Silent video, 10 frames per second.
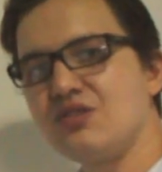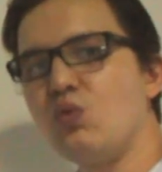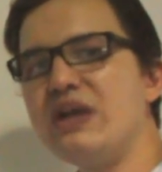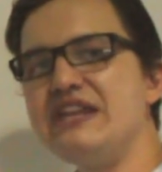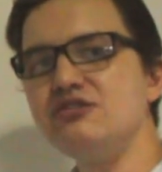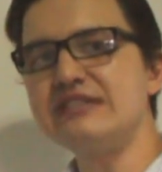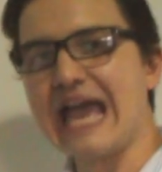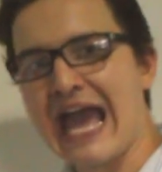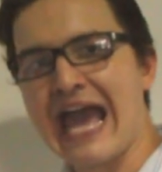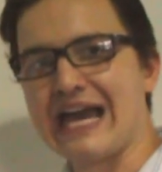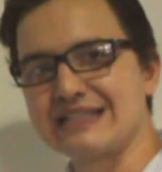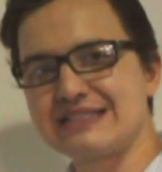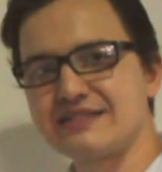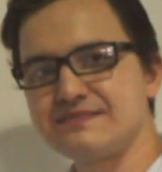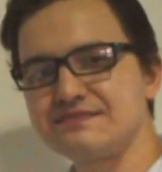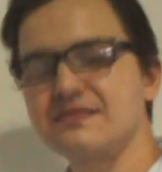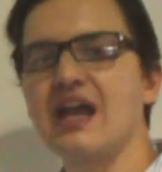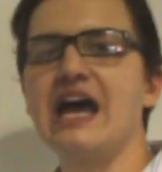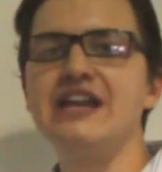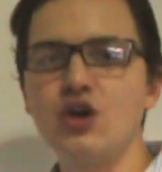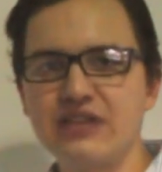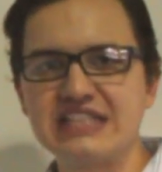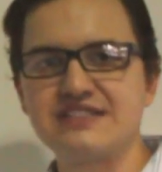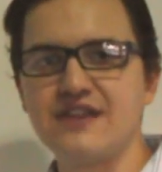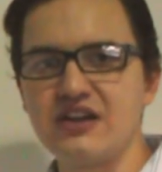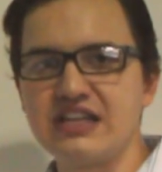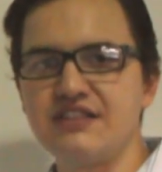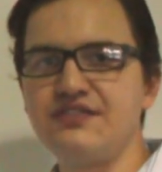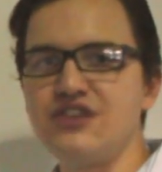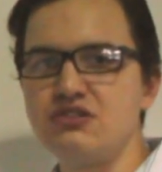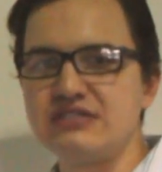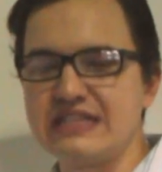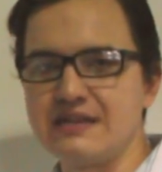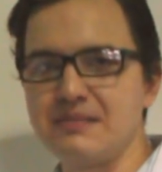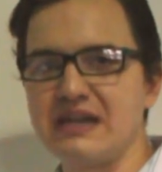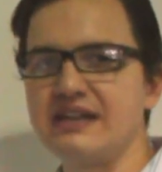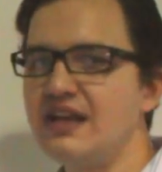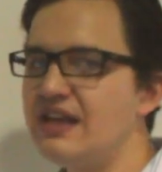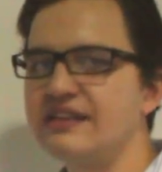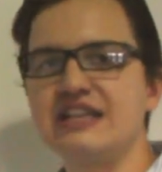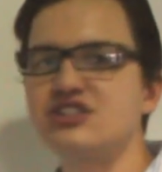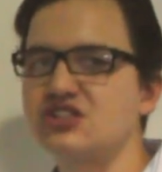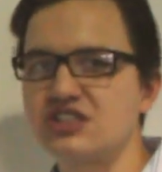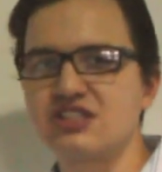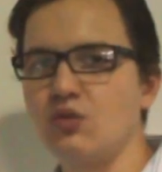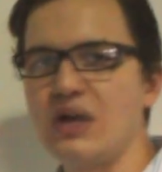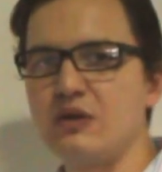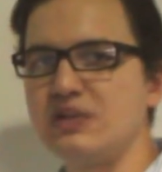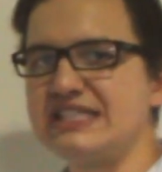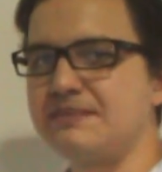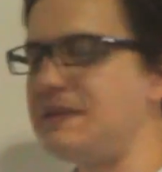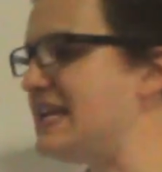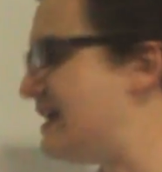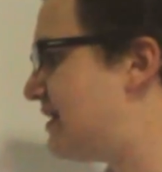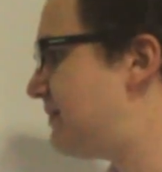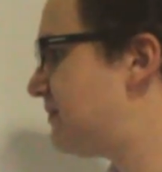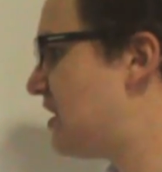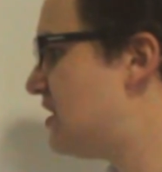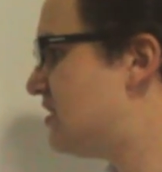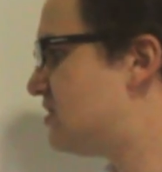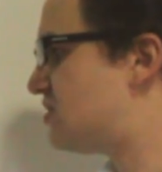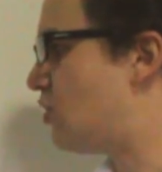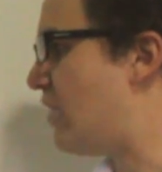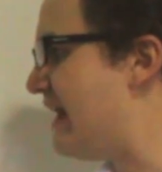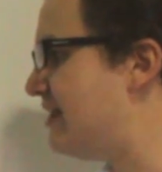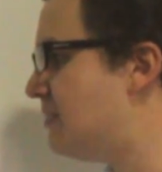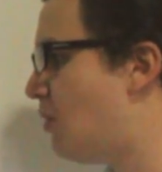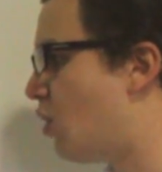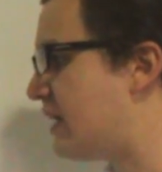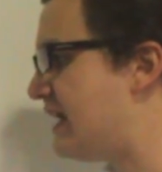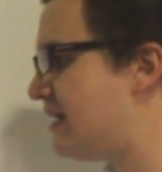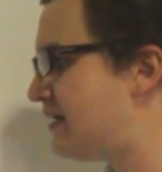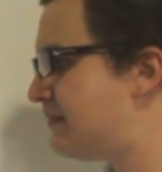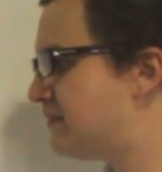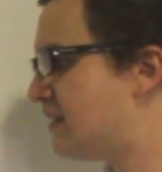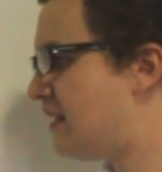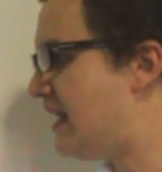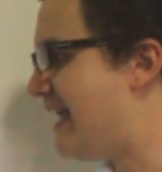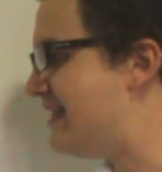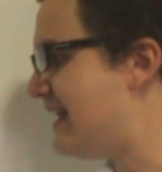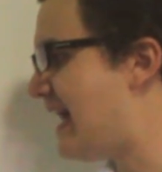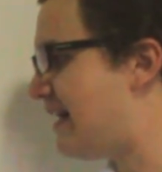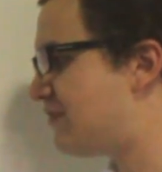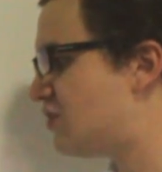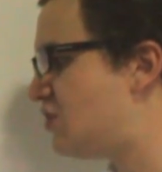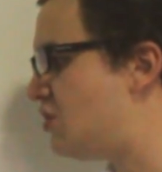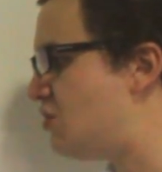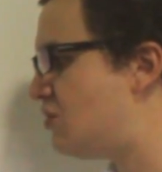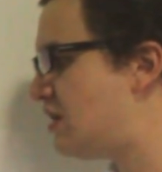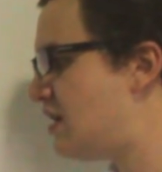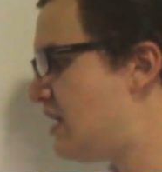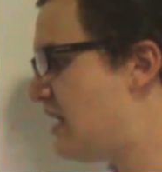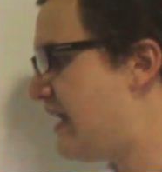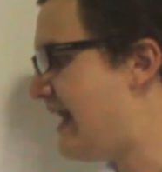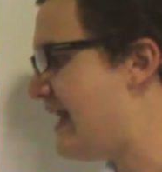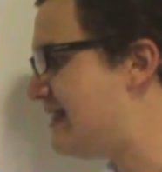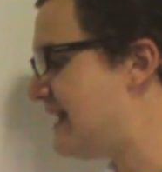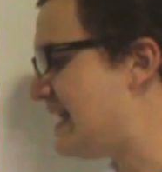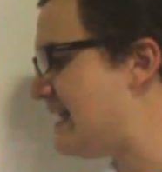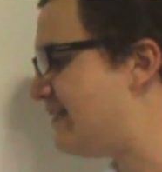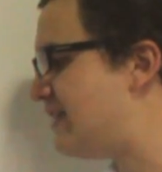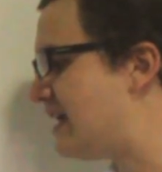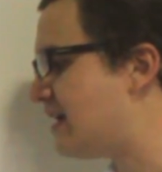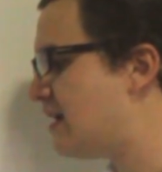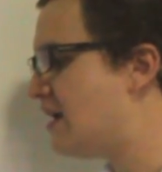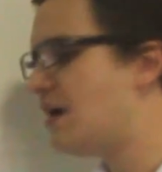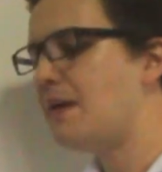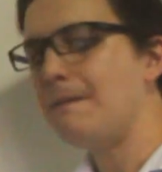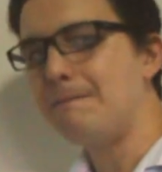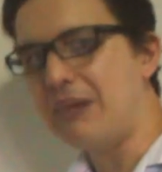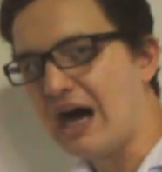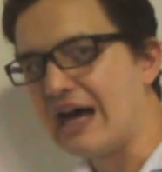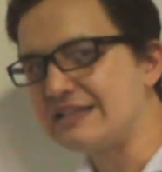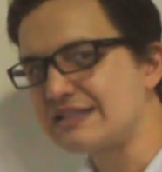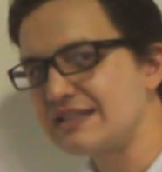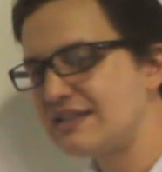we use at. I know that's very confusing, but that's just the way we speak. So in the morning, in the afternoon, in the evening, but